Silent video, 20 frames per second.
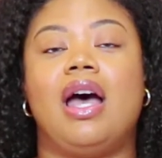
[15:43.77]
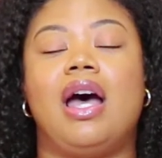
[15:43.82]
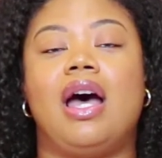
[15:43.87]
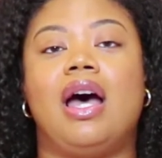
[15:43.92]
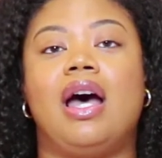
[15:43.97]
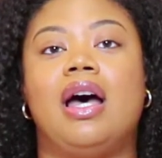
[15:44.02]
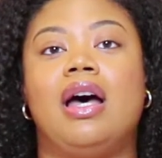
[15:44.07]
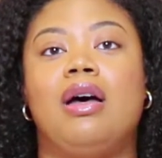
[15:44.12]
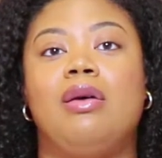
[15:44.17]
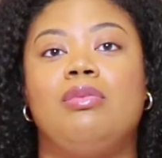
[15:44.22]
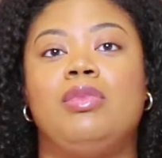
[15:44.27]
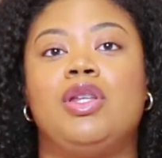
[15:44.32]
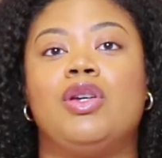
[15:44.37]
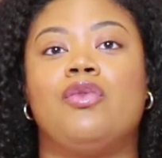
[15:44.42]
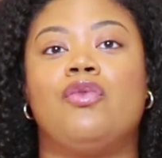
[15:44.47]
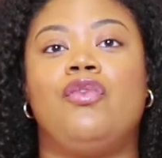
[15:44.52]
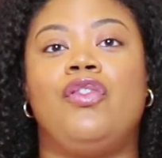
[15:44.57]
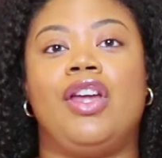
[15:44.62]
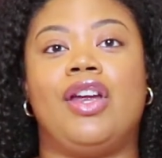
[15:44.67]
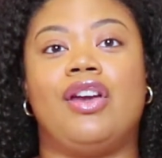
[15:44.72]

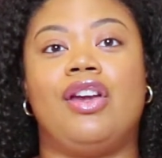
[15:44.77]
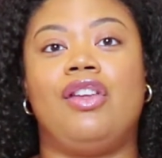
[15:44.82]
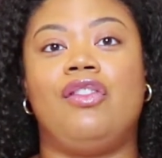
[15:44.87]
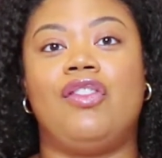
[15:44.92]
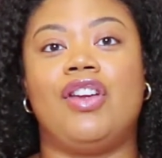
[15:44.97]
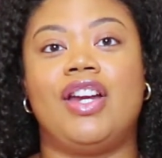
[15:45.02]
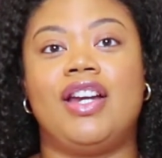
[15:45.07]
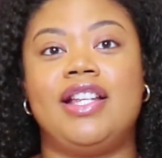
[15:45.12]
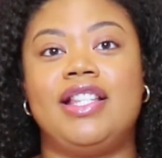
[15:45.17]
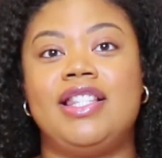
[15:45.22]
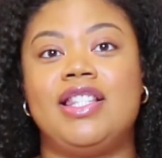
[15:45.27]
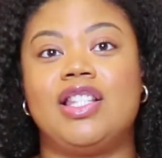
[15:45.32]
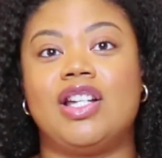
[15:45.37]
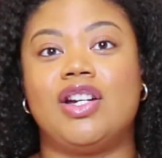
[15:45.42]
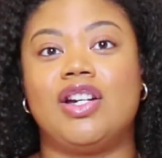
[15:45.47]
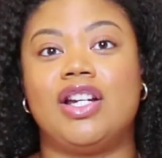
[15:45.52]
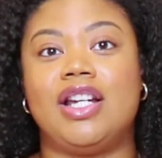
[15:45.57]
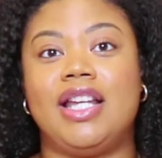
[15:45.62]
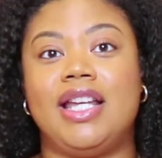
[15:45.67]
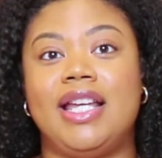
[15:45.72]
They're very, very
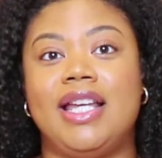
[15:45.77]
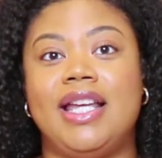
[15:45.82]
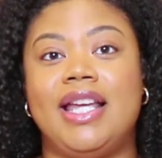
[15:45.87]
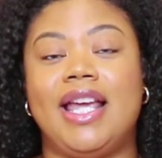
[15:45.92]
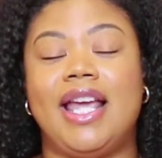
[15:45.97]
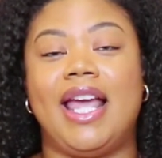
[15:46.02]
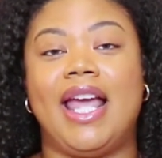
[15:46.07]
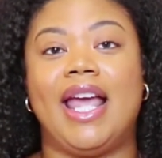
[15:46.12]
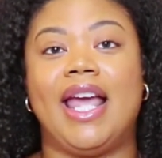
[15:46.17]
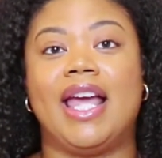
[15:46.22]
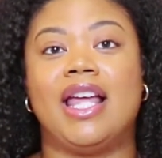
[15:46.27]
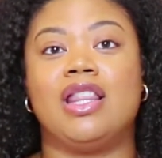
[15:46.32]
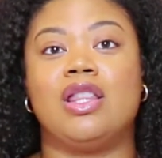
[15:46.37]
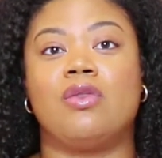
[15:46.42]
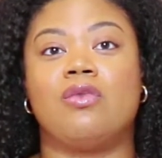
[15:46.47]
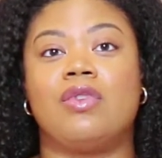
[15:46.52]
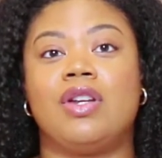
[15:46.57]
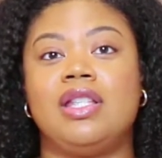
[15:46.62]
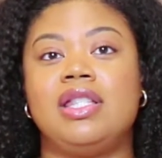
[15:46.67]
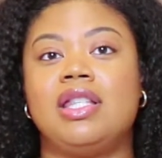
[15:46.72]
sturdy, and
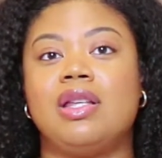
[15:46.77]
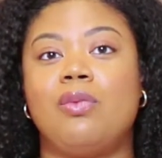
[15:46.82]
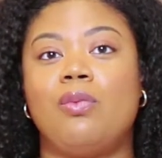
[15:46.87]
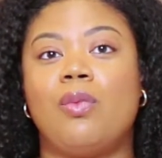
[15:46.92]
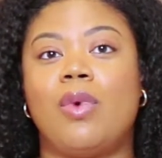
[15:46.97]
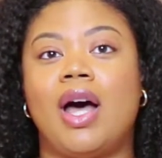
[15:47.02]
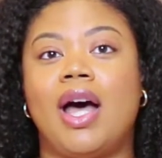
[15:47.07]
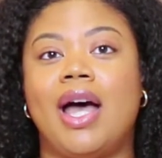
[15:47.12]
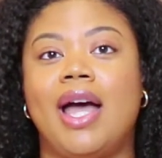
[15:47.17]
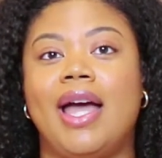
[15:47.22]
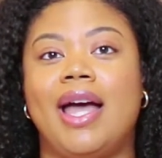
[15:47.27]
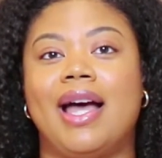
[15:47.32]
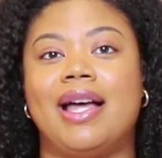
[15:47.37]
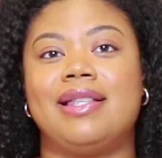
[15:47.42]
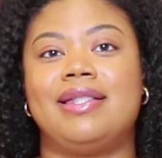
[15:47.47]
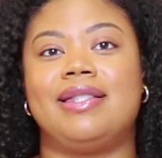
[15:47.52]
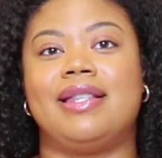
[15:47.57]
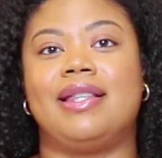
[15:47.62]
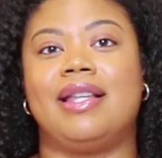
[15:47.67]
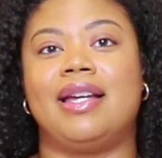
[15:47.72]
the reason why I
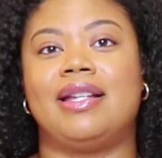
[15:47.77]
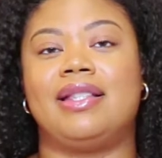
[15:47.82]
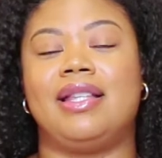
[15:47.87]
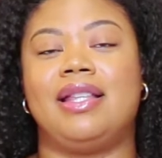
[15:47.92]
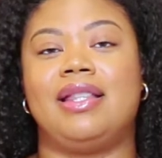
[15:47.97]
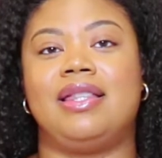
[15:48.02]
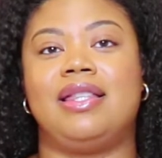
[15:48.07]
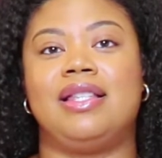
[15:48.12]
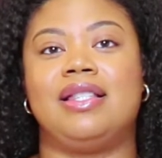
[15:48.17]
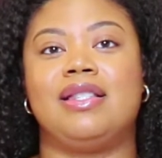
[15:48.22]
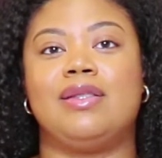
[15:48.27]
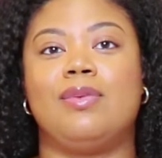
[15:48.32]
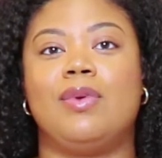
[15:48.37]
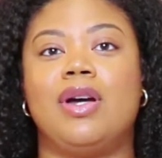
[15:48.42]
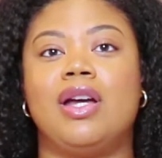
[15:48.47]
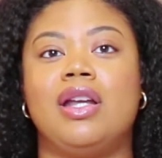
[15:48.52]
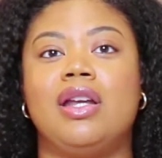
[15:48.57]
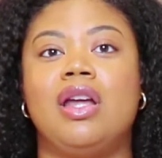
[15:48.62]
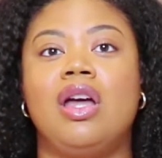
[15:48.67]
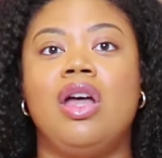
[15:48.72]
selected this
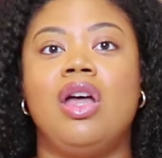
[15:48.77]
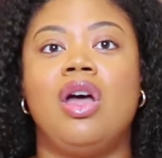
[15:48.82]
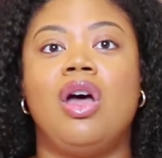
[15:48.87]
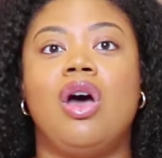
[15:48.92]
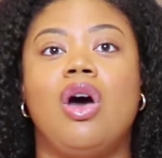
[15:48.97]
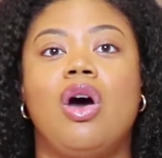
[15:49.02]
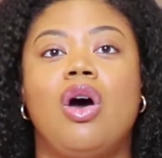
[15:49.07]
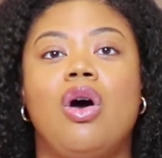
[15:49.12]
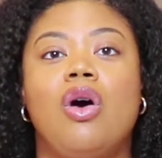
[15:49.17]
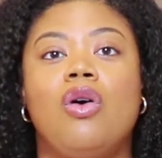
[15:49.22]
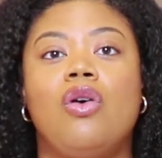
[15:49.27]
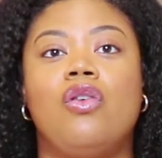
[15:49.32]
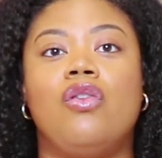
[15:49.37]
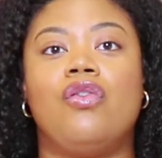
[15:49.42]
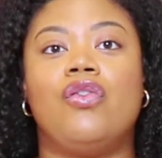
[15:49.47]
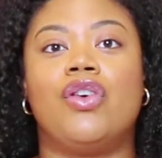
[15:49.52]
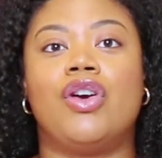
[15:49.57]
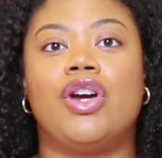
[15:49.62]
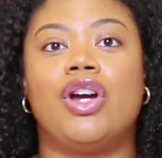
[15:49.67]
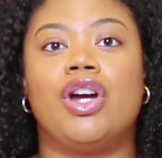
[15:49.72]
one
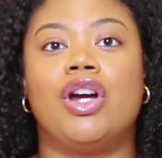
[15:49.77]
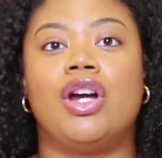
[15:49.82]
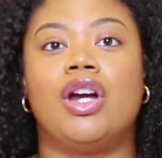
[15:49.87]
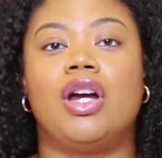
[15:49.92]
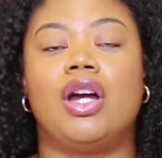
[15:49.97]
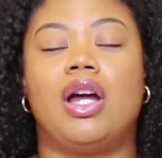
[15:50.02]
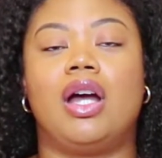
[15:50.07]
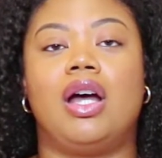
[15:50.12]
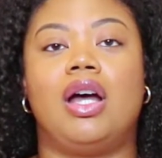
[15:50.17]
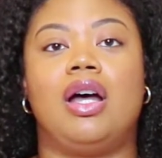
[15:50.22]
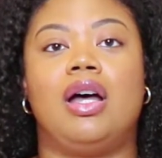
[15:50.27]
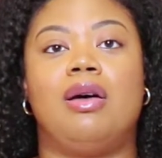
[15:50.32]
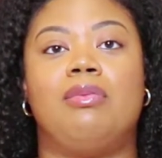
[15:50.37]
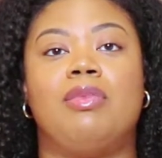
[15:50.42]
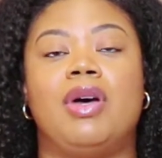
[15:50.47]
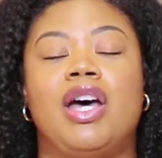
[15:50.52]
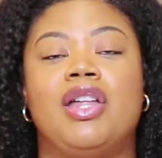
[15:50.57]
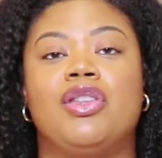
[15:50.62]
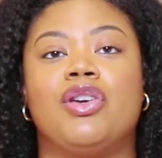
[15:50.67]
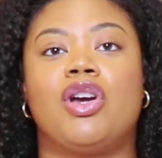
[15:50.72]
over
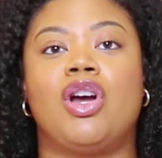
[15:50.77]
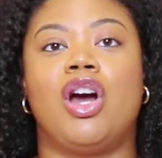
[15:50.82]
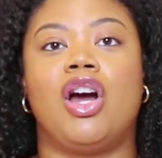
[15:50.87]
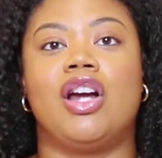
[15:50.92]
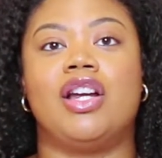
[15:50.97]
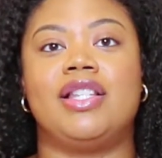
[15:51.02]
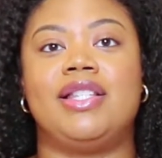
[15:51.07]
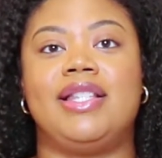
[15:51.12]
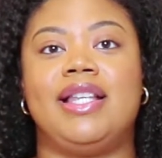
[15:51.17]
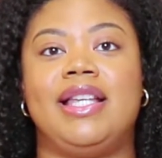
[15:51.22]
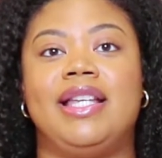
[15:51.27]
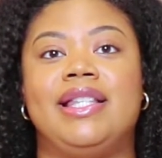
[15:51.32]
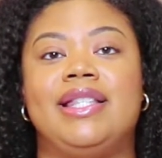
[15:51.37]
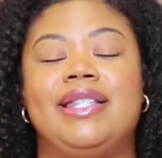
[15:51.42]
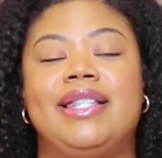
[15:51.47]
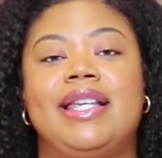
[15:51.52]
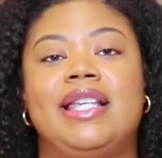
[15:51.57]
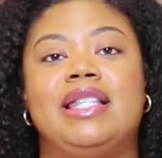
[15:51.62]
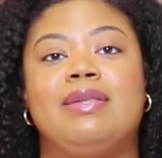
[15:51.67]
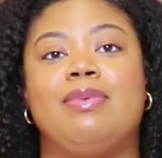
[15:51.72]
other car
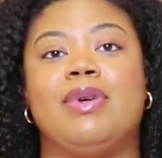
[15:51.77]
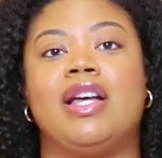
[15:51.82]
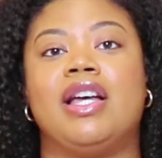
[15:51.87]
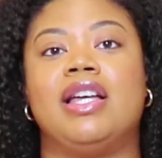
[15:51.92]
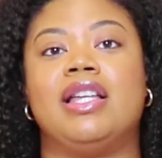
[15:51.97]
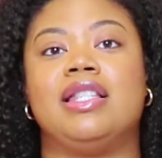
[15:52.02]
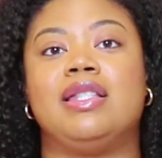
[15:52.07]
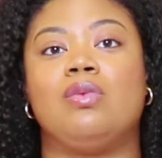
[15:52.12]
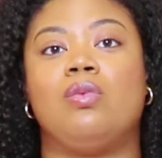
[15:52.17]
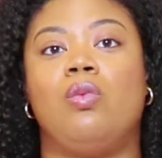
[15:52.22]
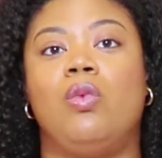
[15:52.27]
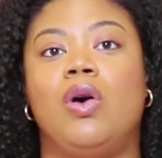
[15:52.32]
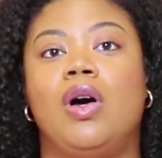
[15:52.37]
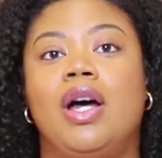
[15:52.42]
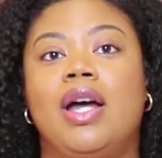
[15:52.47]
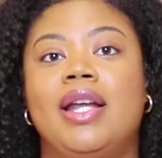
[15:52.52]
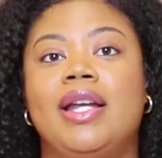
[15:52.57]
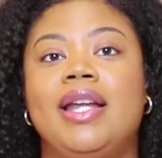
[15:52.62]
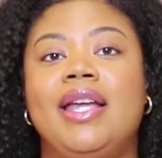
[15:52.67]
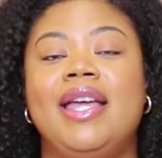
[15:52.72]
seats is because,
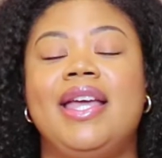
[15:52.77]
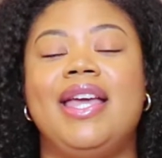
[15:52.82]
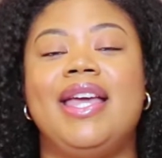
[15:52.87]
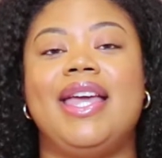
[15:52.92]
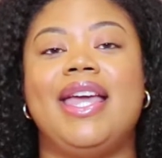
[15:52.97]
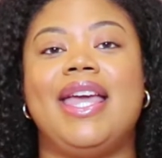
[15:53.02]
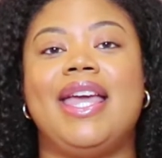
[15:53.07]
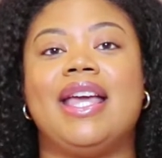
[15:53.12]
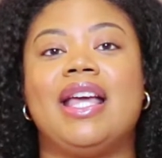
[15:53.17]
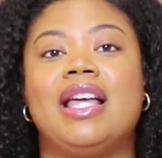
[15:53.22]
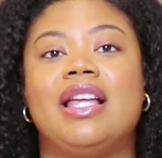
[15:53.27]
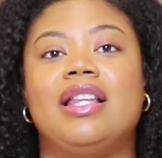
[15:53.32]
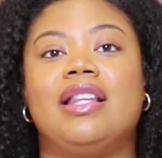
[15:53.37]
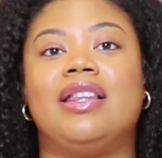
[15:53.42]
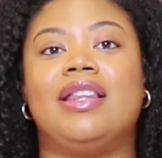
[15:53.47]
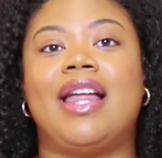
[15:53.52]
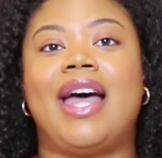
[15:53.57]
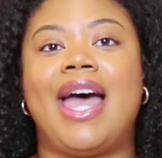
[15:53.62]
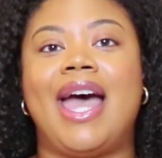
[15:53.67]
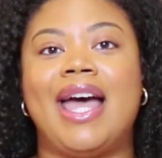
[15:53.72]
one, it could
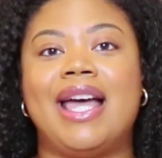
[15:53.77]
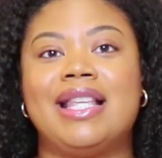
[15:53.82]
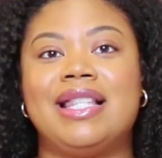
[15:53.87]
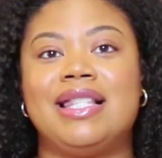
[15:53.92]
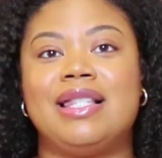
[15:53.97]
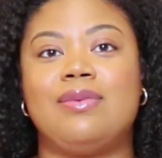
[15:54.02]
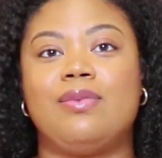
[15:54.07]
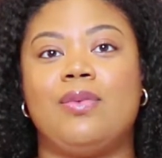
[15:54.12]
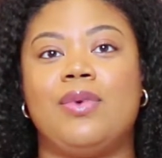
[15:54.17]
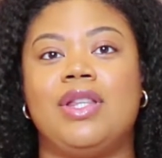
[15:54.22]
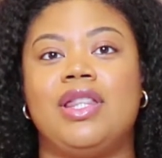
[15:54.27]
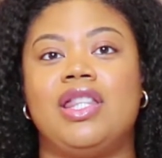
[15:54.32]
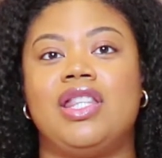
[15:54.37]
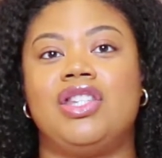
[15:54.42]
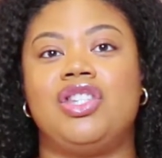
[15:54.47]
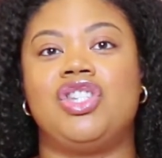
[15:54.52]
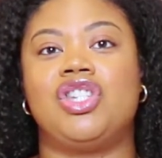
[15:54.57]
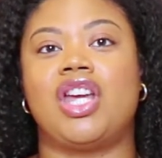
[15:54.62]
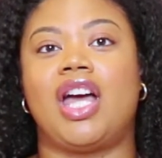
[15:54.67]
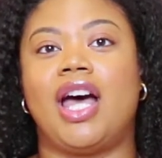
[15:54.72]
last with
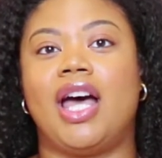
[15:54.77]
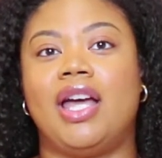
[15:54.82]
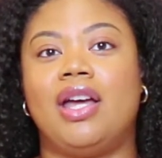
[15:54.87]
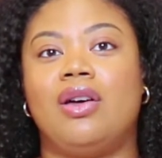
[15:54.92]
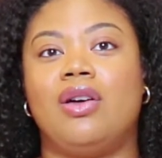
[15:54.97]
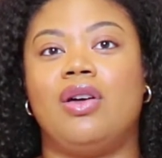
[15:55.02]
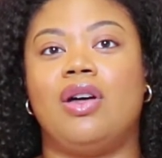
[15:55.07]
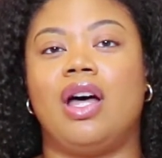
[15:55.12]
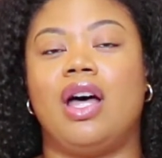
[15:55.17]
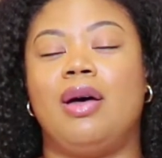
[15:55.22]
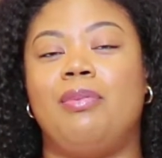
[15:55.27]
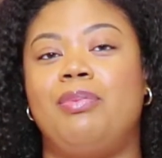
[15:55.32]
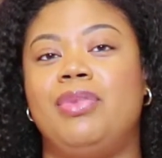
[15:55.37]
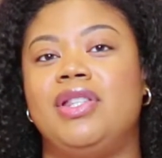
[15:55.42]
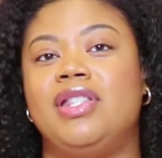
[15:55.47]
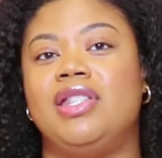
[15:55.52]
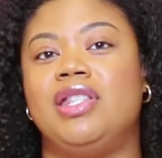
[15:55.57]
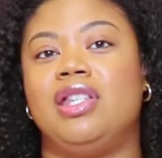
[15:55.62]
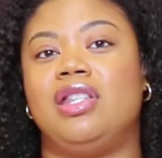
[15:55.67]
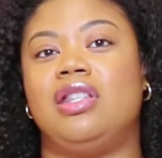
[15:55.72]
the child up
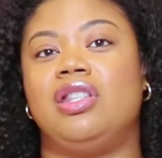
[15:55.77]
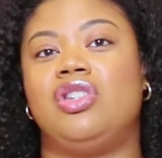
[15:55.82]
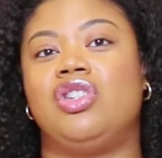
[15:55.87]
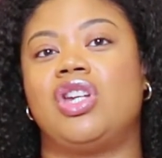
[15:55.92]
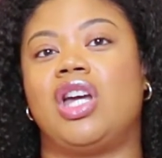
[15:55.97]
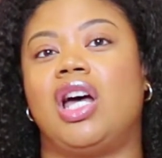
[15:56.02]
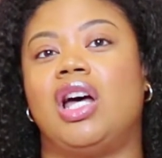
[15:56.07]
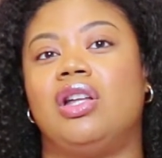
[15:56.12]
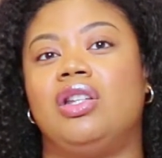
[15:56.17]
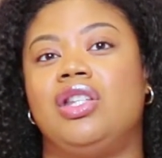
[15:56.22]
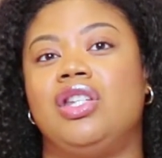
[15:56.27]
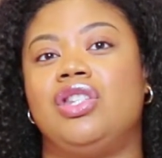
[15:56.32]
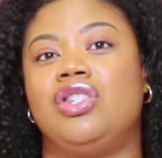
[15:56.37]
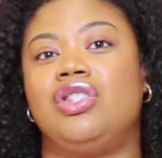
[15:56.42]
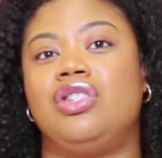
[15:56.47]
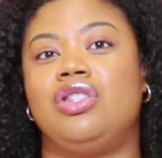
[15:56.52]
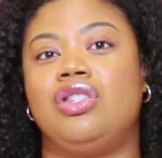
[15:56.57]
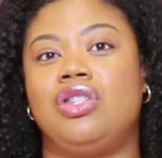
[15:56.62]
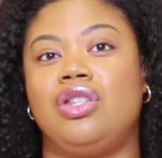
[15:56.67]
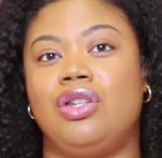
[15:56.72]
until the child
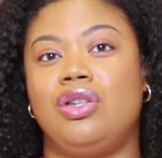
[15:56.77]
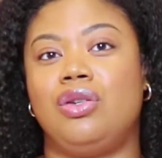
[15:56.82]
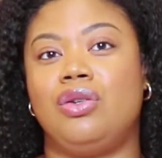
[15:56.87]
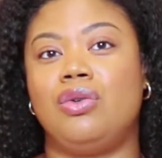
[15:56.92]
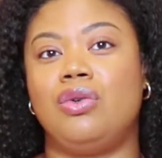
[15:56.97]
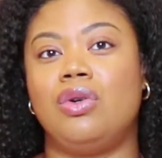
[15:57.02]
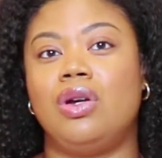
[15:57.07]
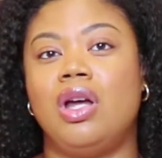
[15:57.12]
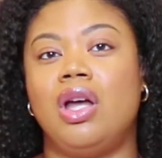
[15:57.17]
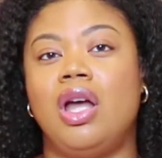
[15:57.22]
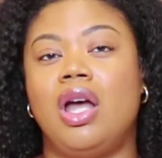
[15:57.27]
is 2.